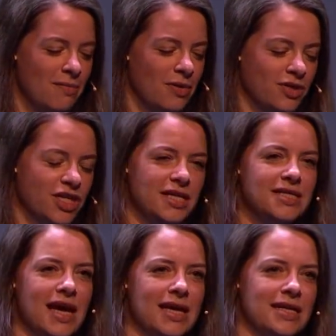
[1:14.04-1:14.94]
blockchain
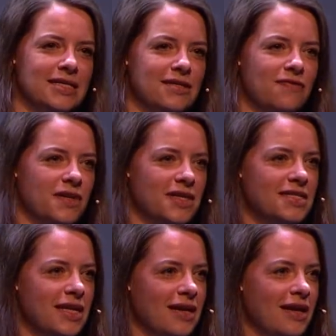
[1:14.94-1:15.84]
tech is the first
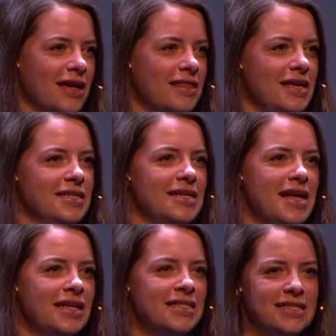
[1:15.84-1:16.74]
thing like the
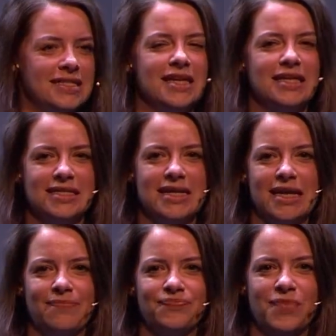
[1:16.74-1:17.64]
internet since the
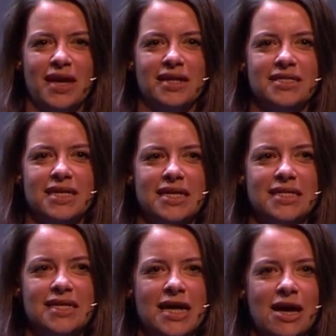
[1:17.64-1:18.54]
internet. And
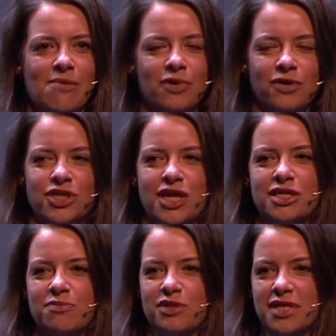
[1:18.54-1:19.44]
indeed, blockchains
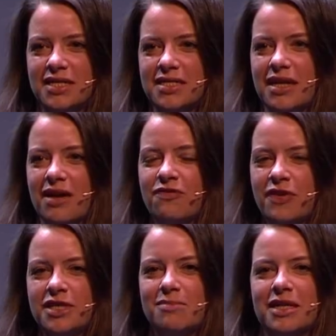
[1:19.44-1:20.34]
are presenting a
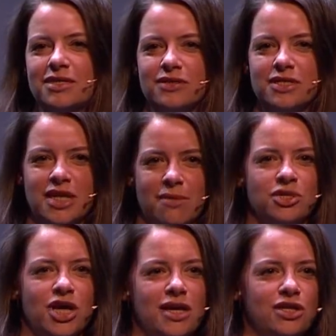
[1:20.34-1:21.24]
fundamental step
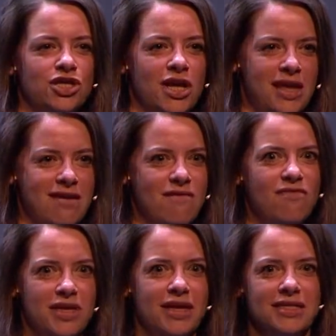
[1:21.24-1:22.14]
change in
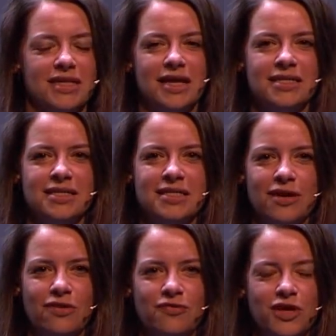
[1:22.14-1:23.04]
the internet
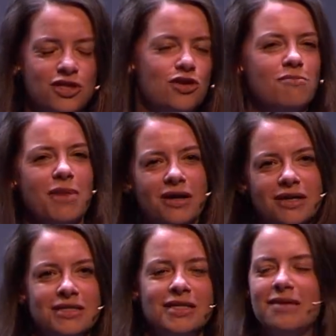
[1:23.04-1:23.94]
itself, this
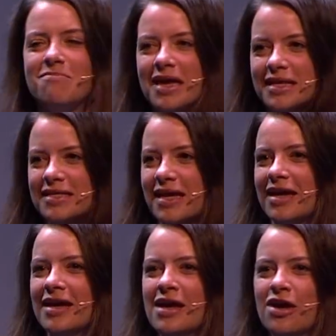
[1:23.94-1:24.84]
humongous,
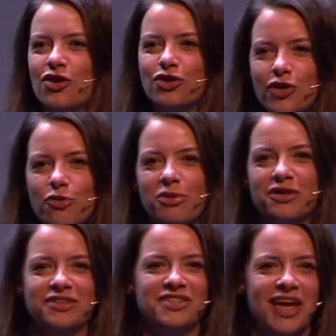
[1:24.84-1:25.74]
amazing,
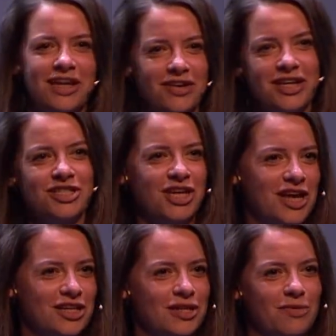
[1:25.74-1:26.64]
global data
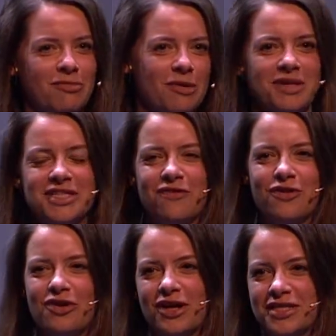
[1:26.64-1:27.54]
exchange that we probably take for
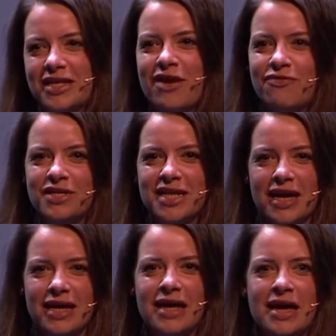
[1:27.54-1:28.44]
granted every
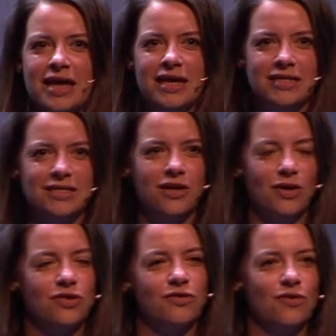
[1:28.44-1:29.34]
day is
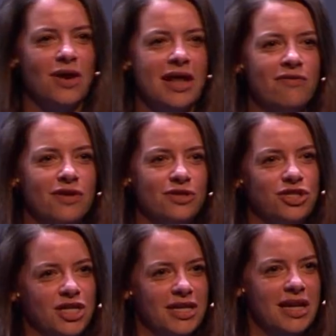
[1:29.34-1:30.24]
going through an
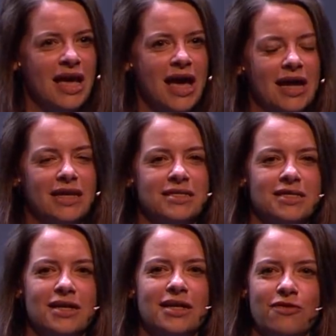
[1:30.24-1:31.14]
evolution. And it's
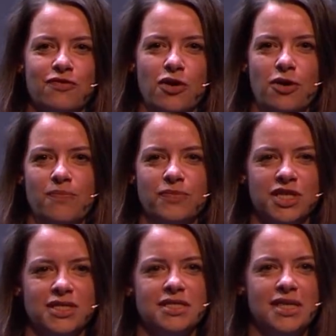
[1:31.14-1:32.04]
turning from
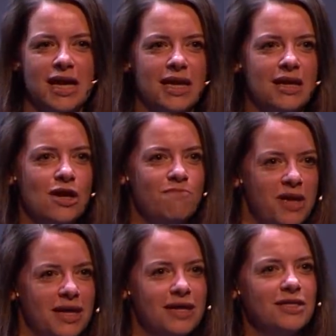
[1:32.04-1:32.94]
just a
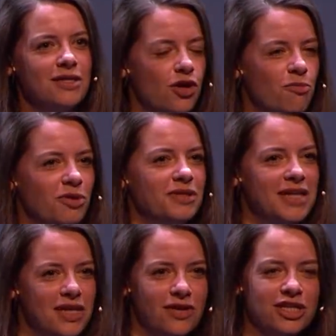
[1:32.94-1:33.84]
big global
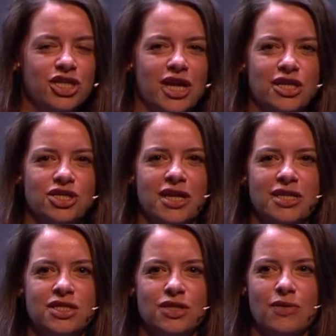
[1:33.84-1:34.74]
data exchange
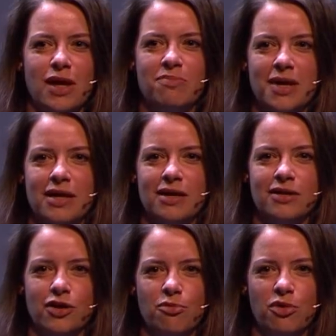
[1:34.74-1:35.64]
into a big
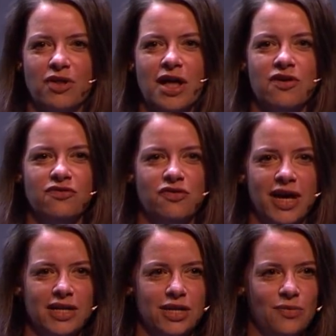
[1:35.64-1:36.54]
global
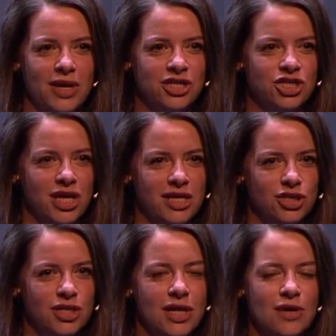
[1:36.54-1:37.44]
value
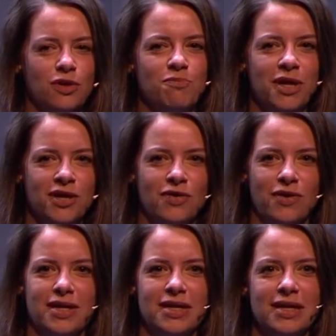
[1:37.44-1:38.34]
exchange. With
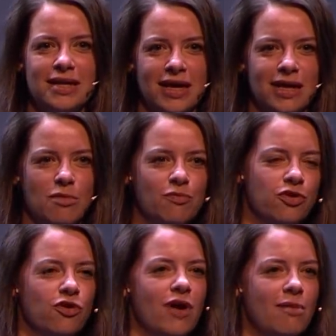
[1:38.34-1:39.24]
Bitcoin came
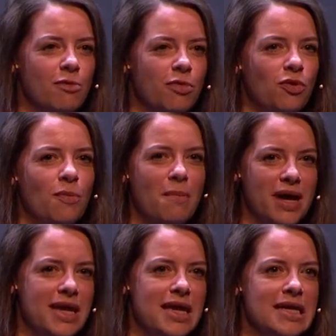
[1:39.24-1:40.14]
programmable
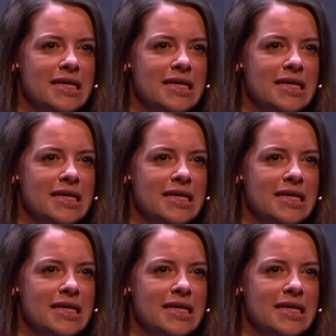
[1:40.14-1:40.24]
money.